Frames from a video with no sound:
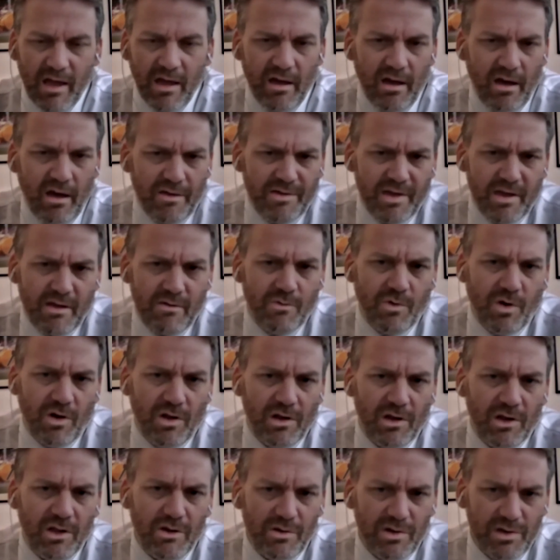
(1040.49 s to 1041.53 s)
I think what
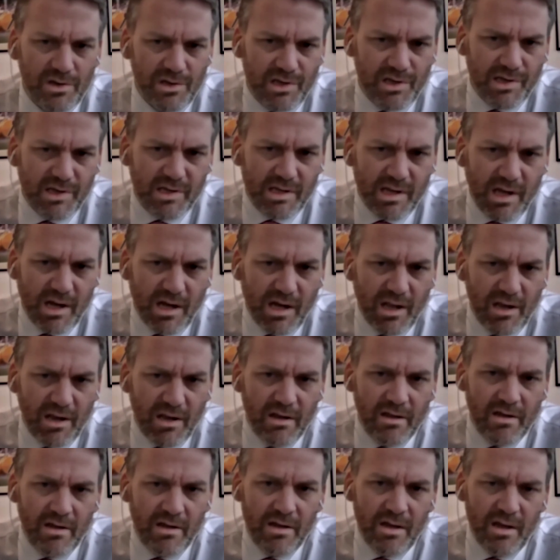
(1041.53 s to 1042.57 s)
Lewis has done,
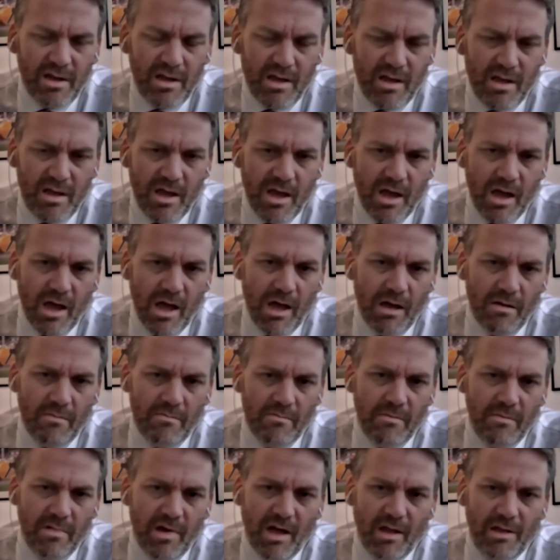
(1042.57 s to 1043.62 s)
and
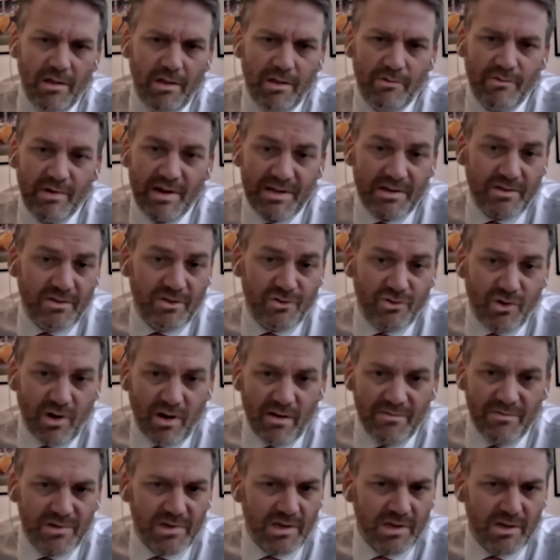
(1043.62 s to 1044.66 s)
the rest of the drivers
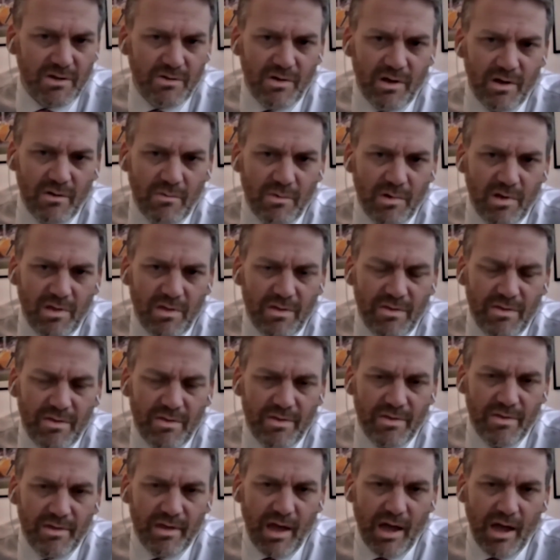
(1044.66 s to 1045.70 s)
are doing with
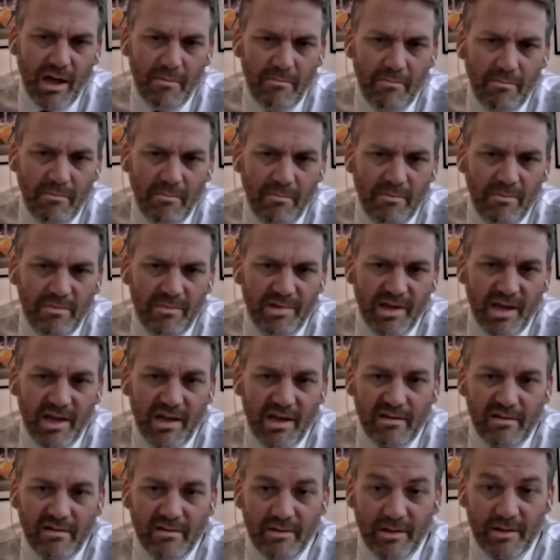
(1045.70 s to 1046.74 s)
their
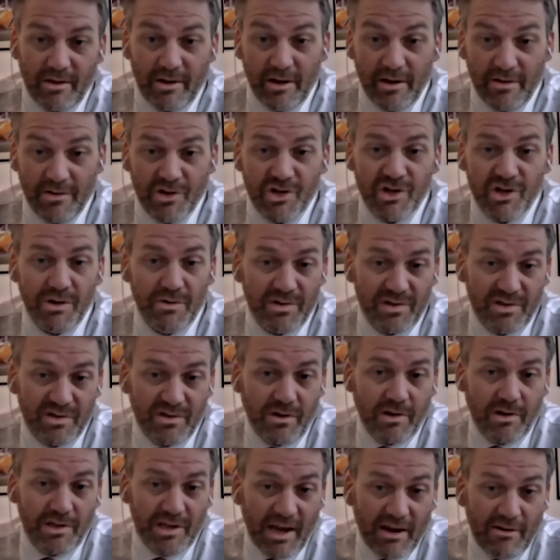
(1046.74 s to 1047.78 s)
kind of show of
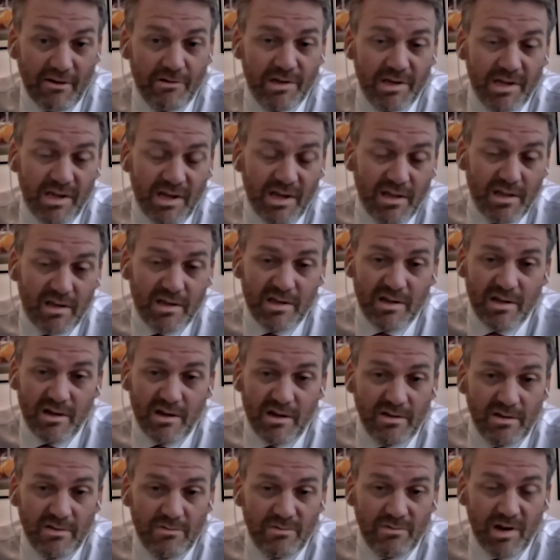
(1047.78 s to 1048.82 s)
solidarity at the start of
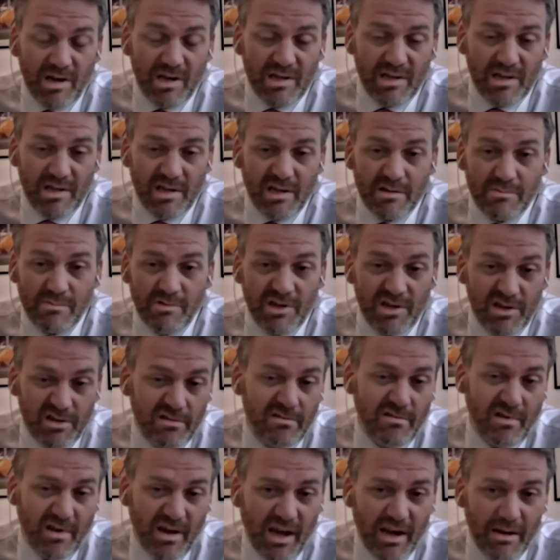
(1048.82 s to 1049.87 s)
the races, which
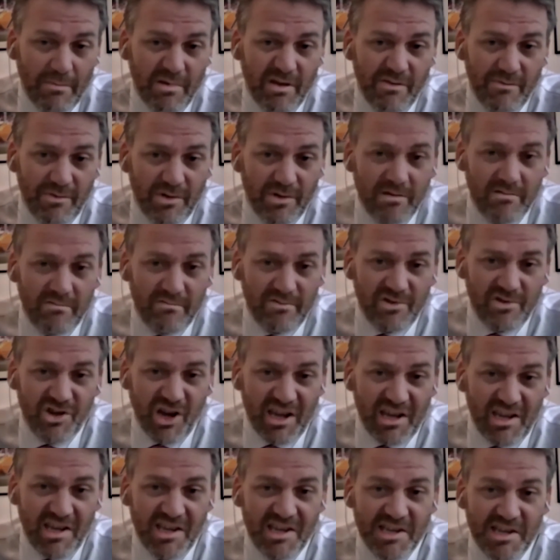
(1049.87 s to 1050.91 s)
had a bit of a
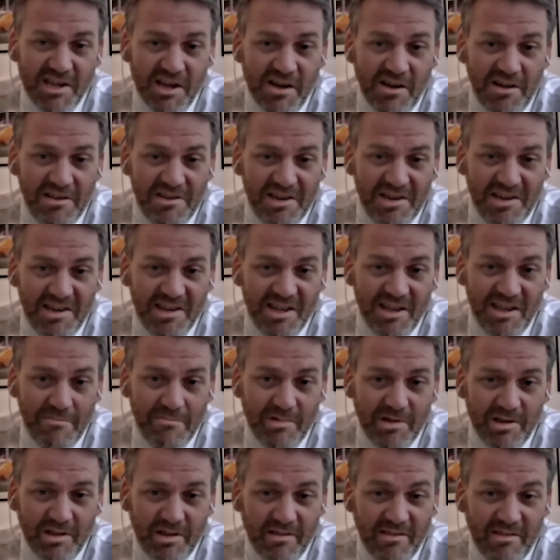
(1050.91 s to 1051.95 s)
shaky start, didn't it?
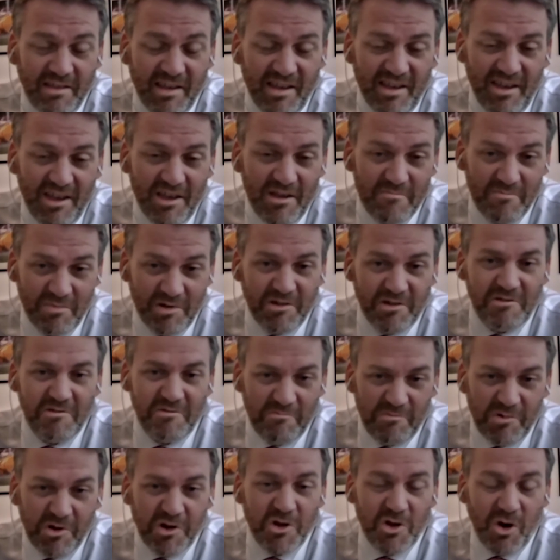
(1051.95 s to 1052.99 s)

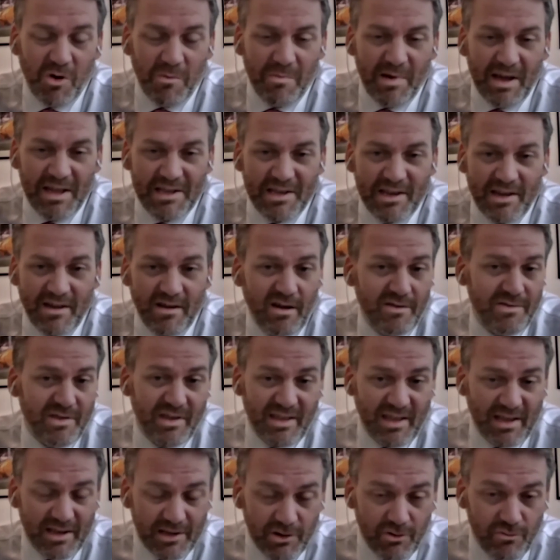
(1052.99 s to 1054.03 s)
But got better. I think
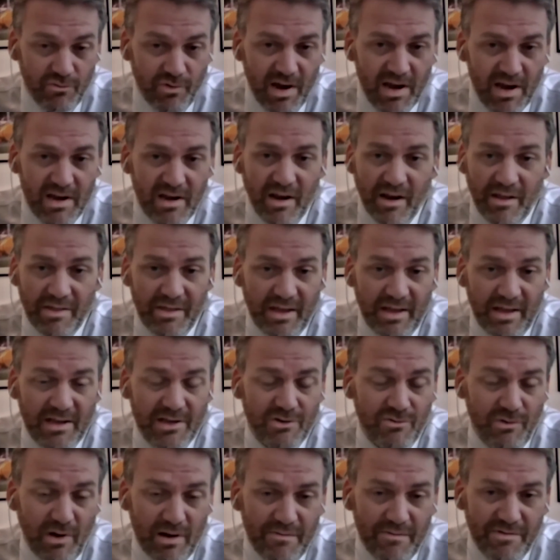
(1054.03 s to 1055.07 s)
that's great. I think that's
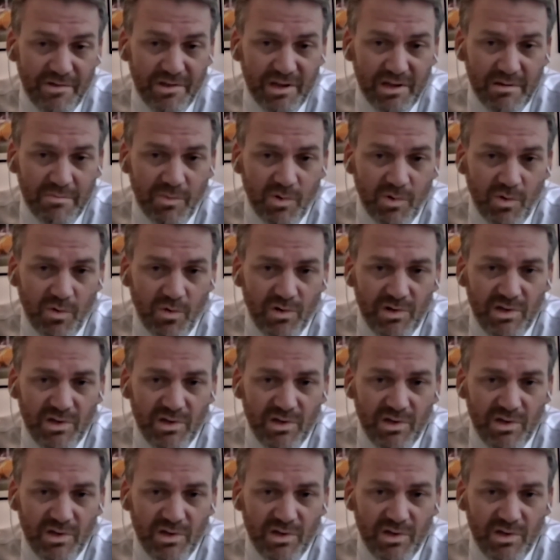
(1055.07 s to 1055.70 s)
great for the sport.